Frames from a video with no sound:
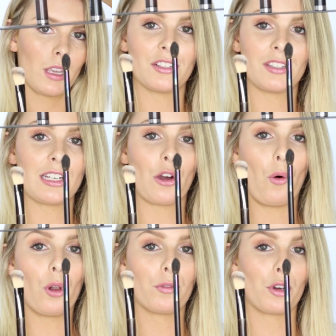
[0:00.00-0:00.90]
you can stick
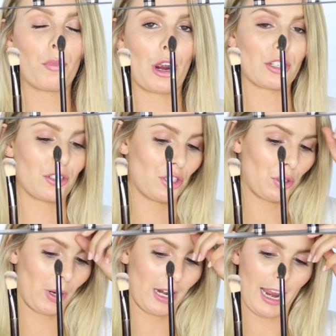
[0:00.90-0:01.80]
all of your brushes
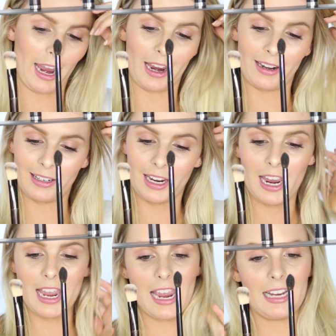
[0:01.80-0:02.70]
to it, and
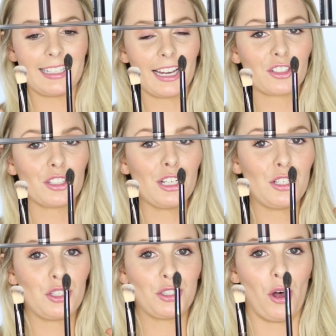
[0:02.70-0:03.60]
it's actually
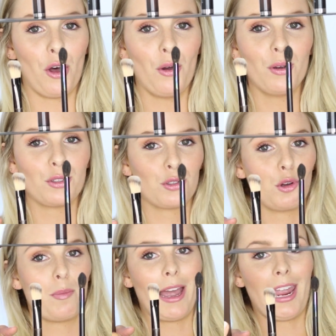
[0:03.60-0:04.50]
so
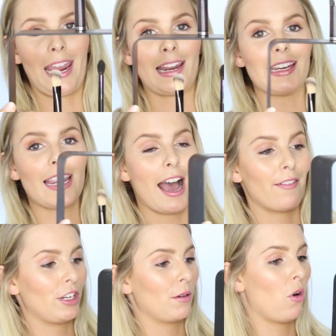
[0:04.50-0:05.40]
super handy
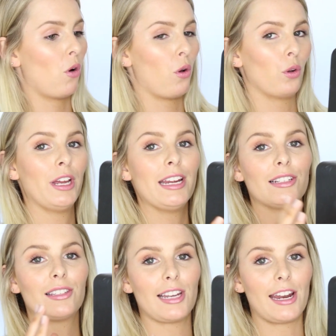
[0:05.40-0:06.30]
having them all
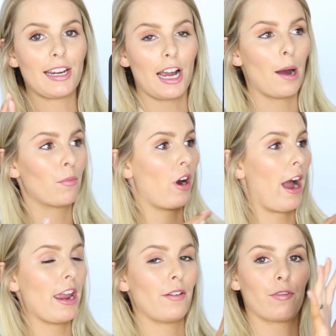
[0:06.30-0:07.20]
standing
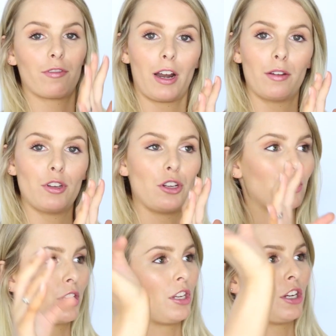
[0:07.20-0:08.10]
upright in front of you
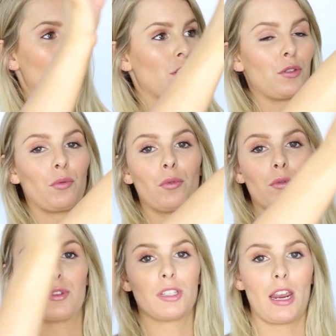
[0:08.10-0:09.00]
so that you can just
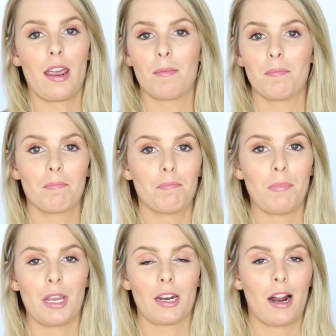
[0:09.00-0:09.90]
see it,
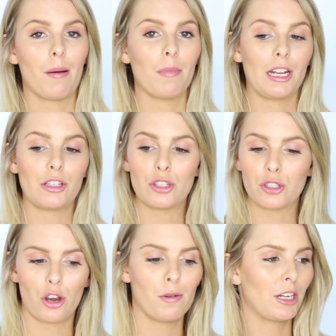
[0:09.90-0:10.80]
pick it up. It's
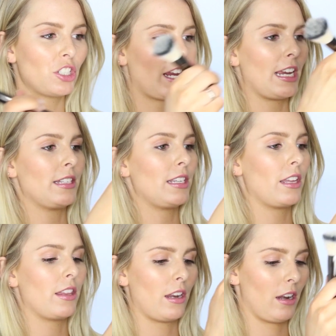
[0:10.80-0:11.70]
so much
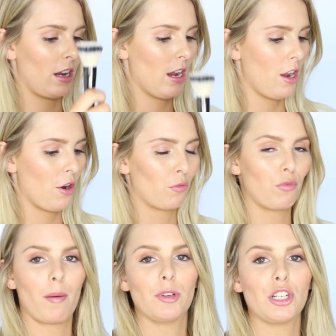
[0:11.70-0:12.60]
easier than
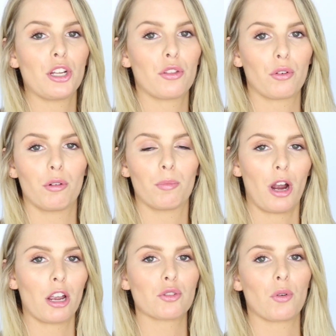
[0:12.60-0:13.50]
rummaging through a
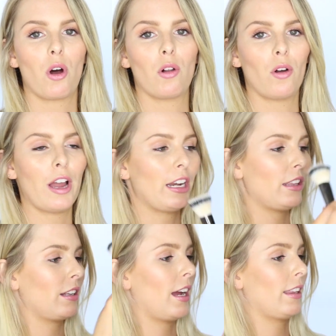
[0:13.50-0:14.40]
brush roll or
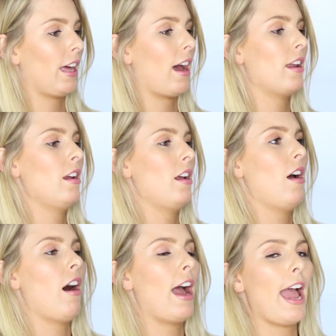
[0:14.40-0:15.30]
anything like that.
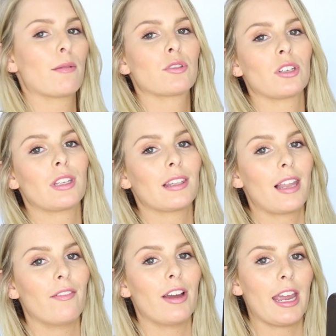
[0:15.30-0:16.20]
I absolutely
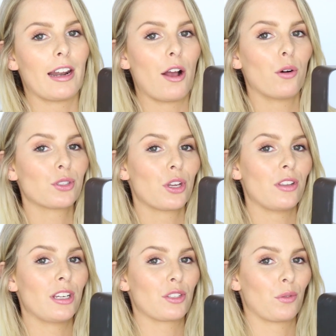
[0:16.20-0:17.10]
love it, and I also
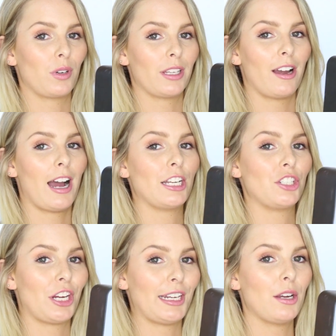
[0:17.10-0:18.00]
think it's a really
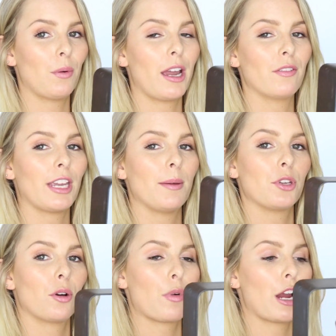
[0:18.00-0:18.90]
hygienic way of keeping your